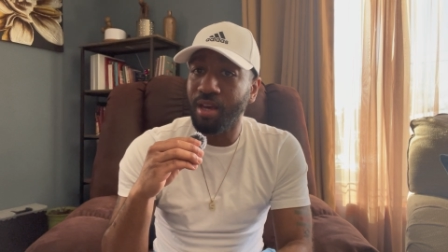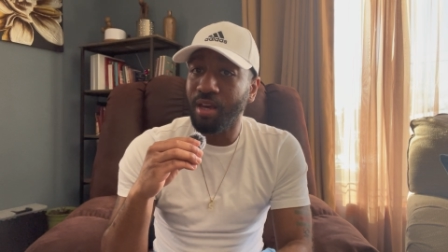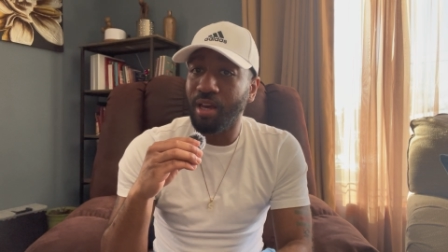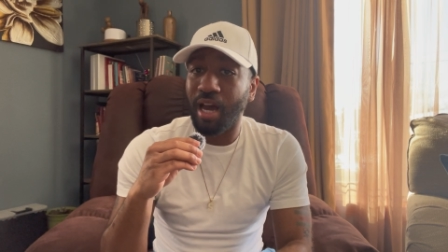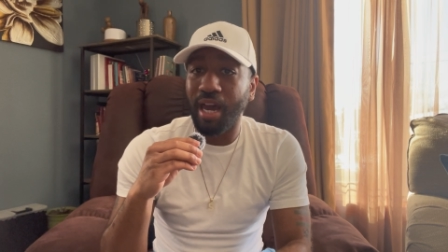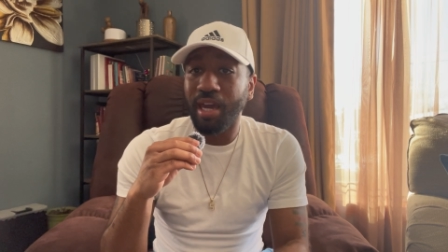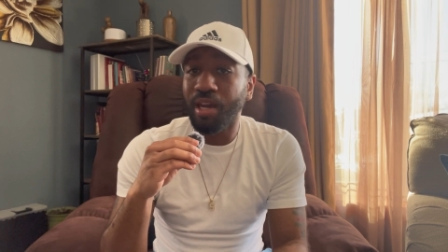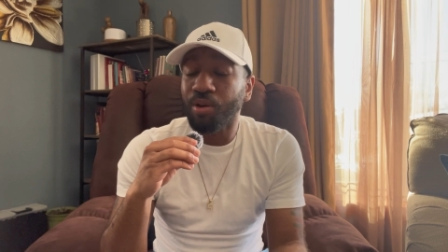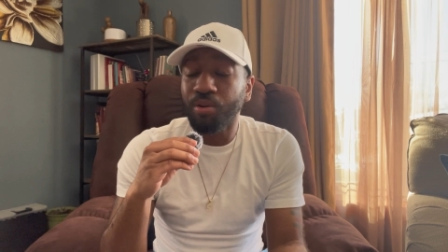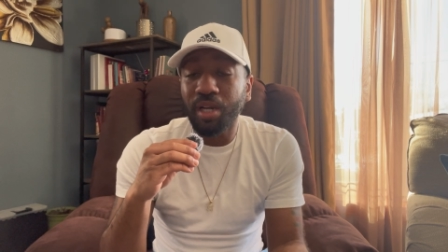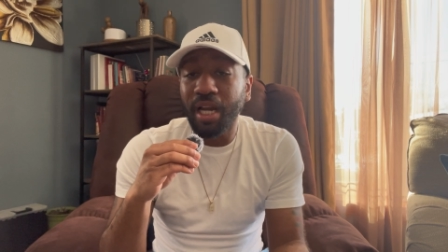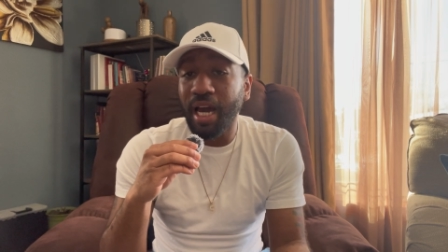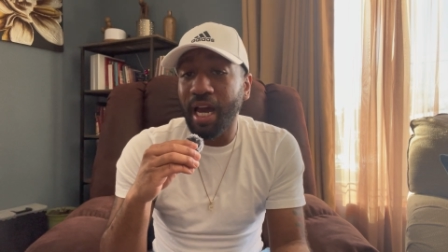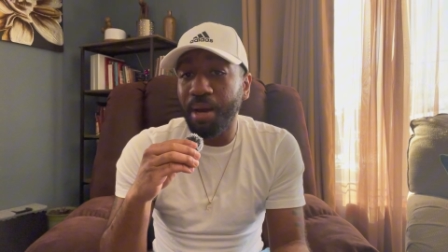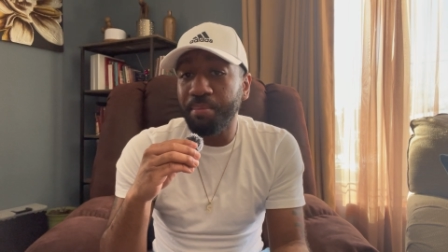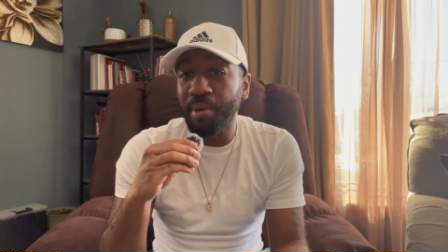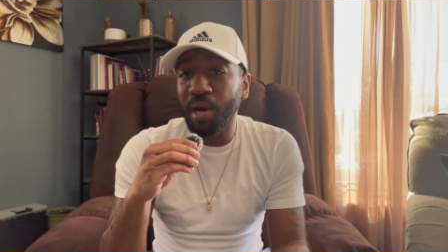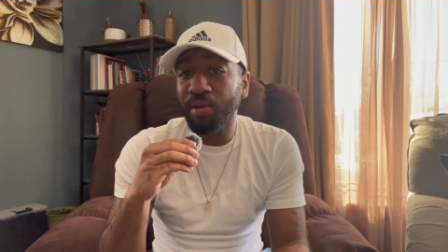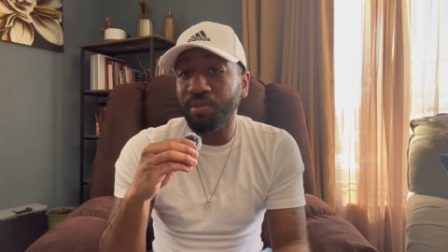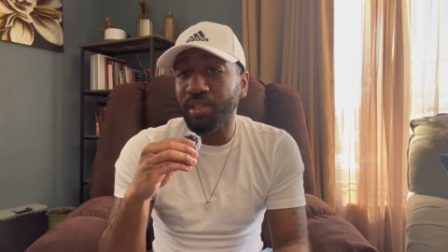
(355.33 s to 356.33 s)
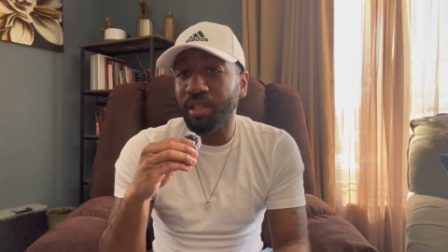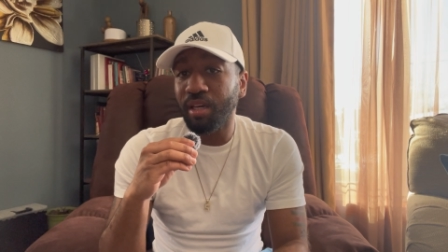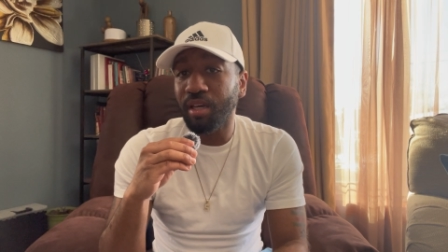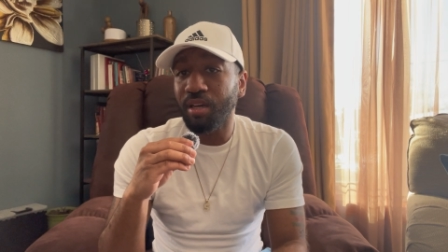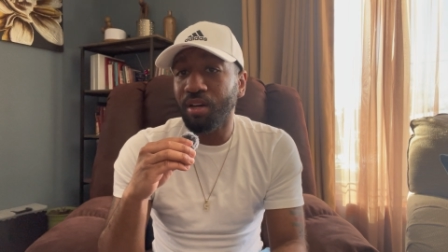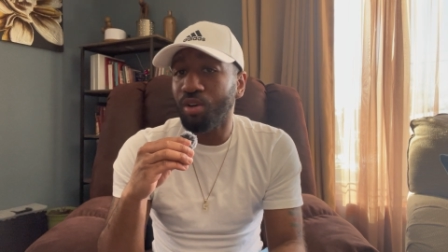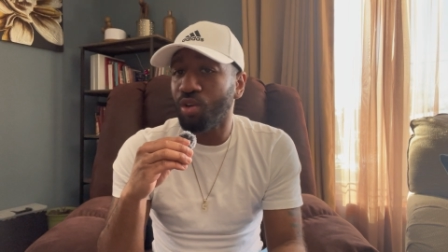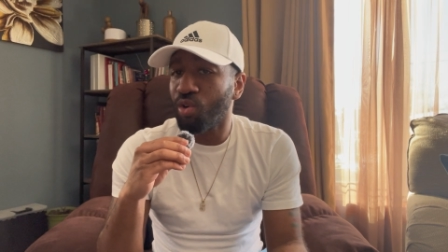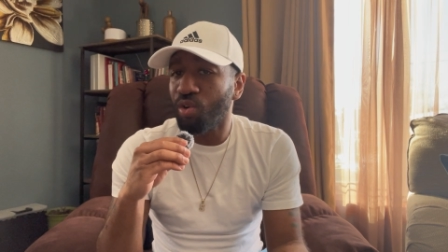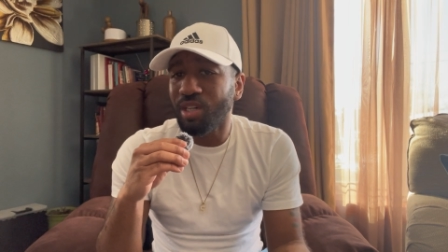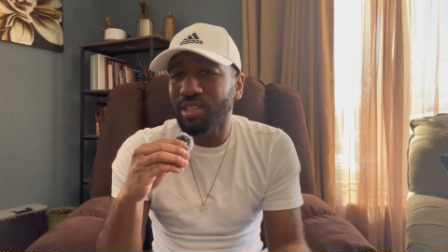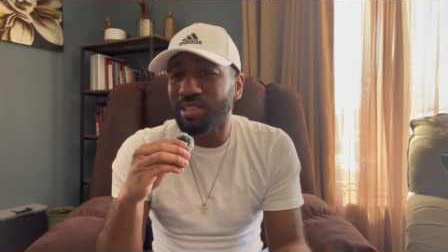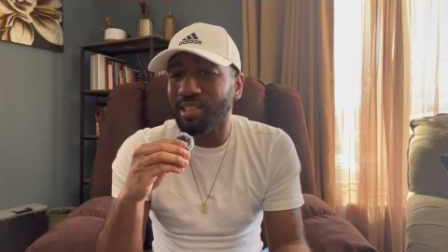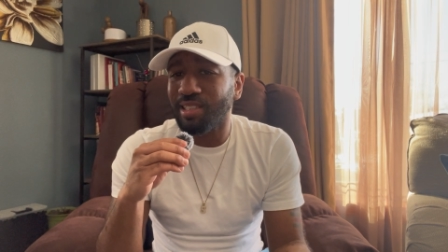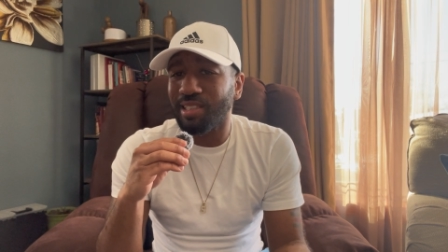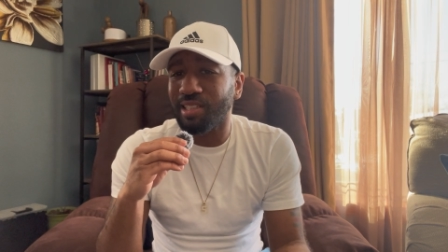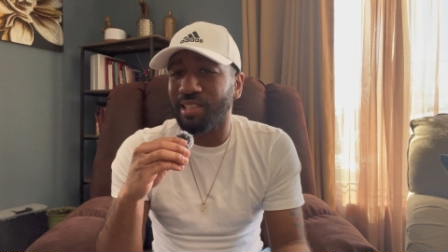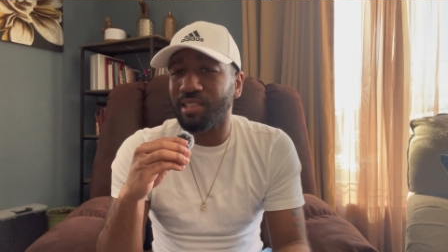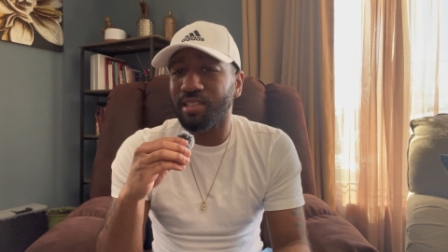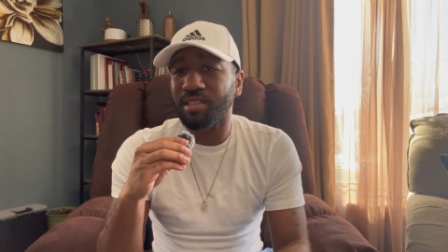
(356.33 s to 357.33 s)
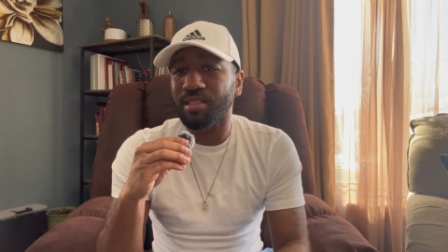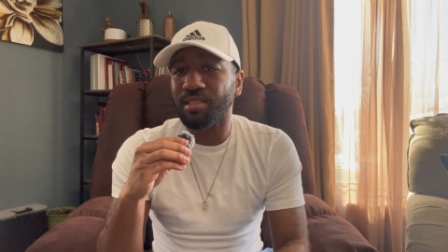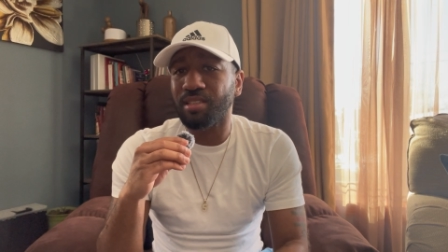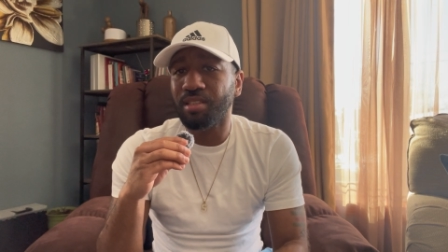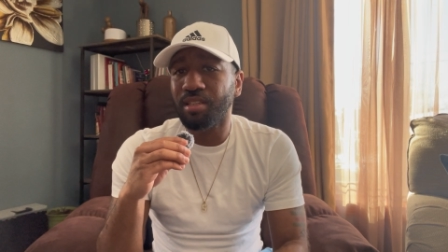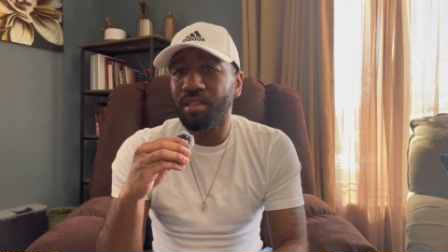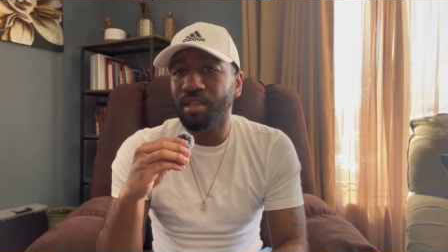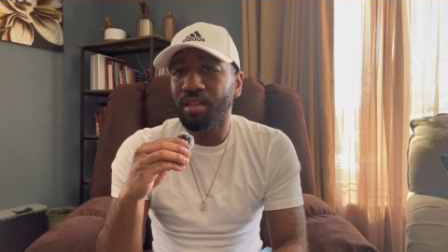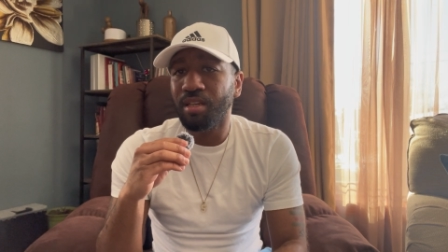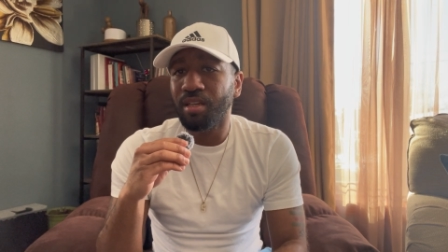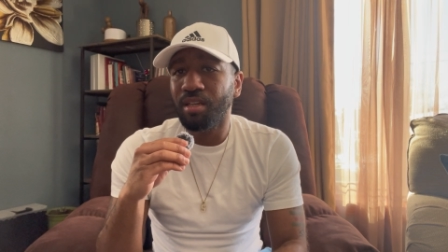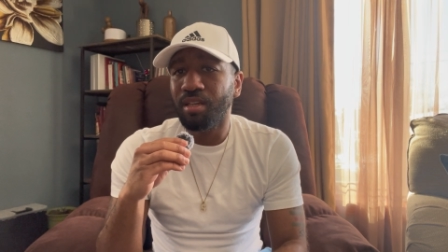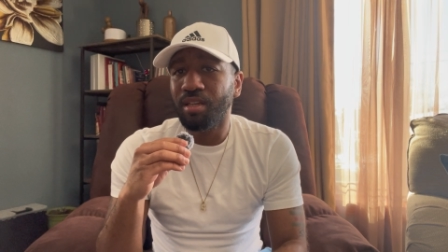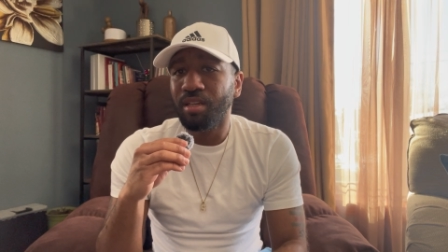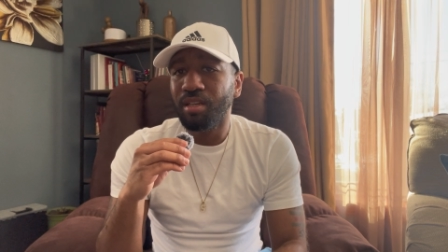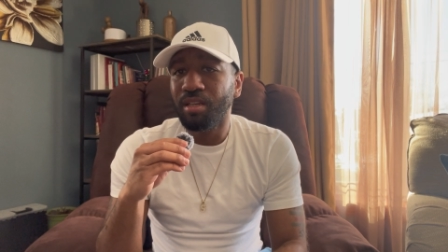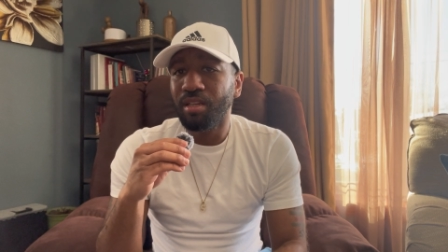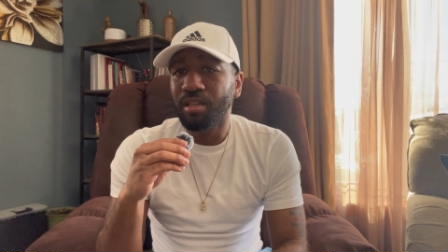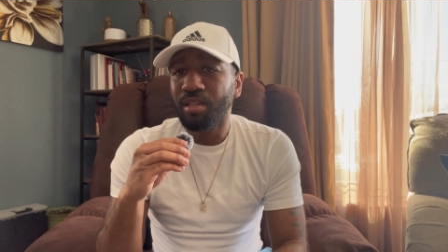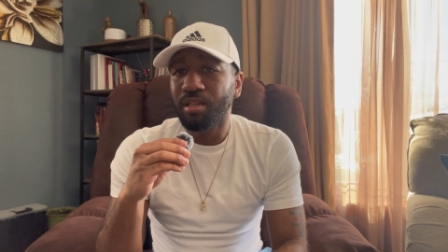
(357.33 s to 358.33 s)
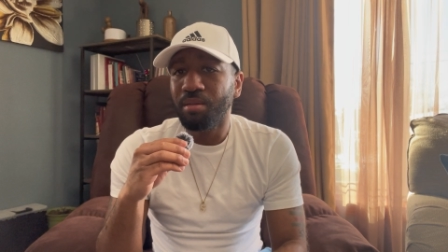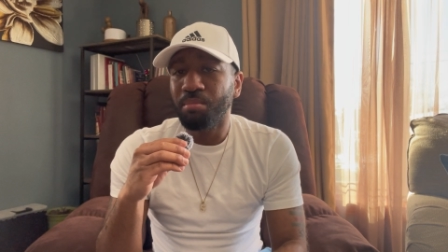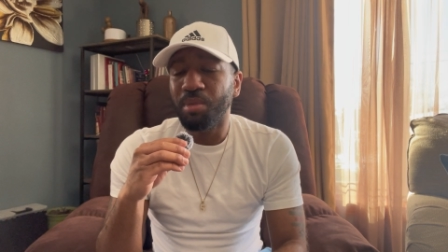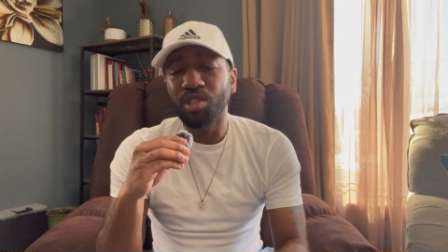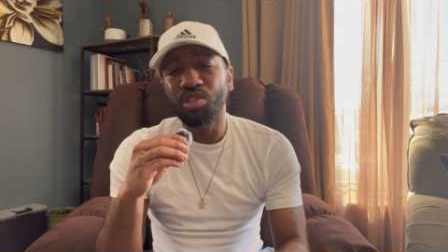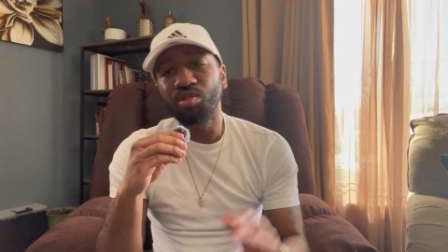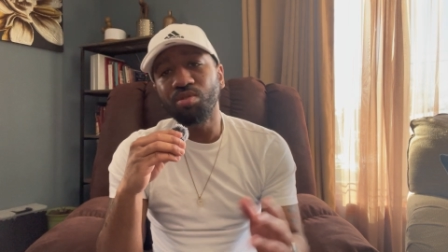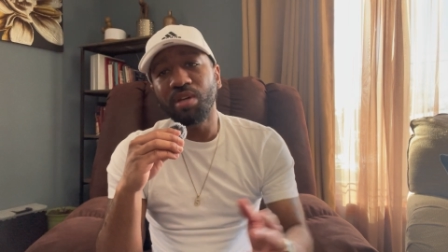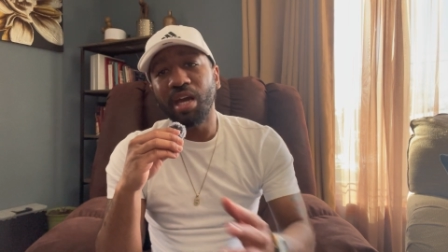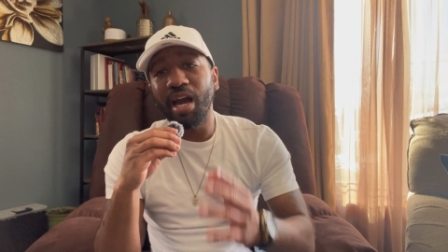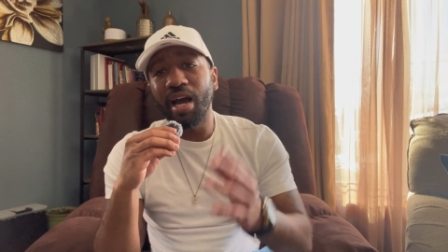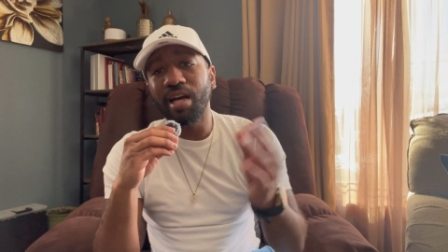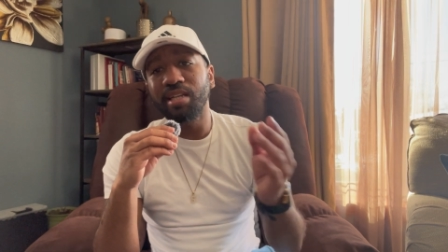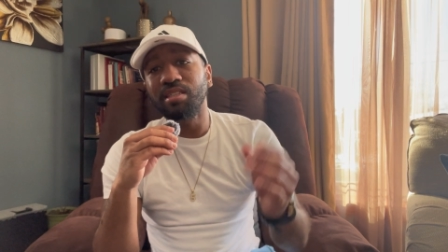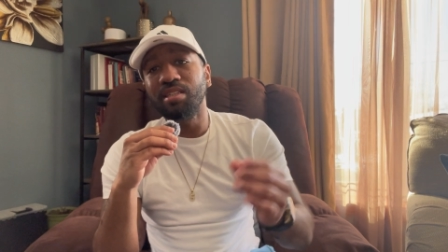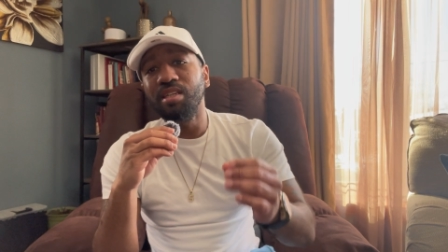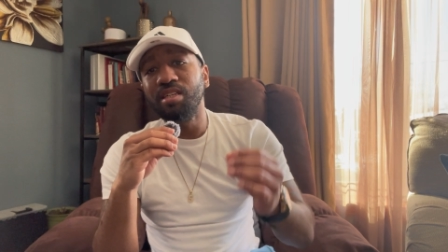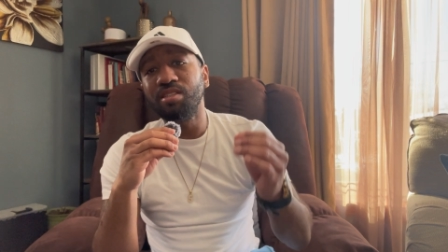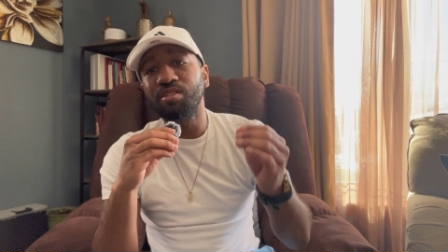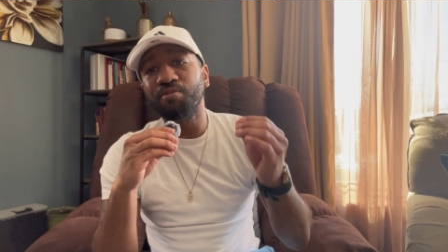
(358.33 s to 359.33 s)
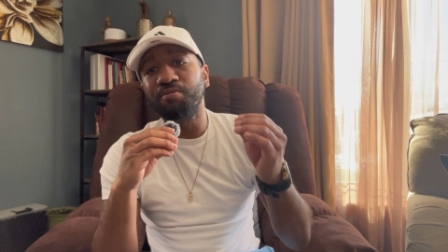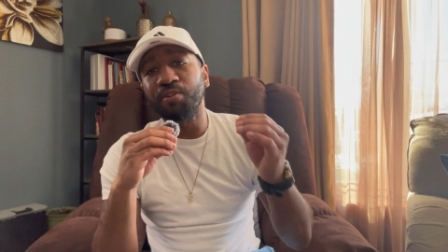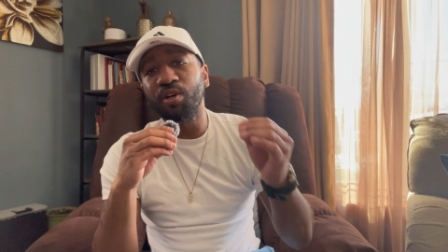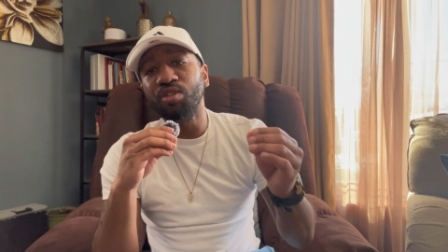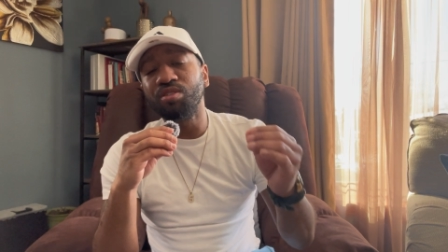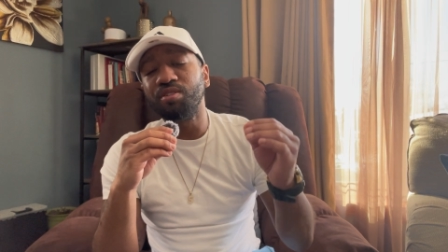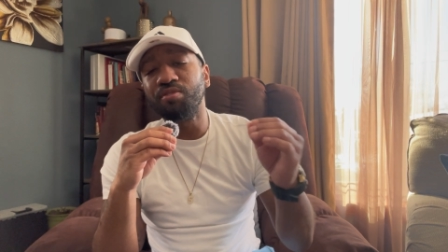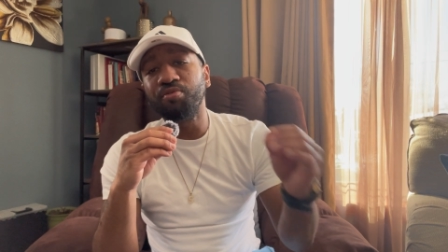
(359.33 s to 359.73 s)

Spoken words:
I ain't going to lie about that. Of course it does. But you guys need to first and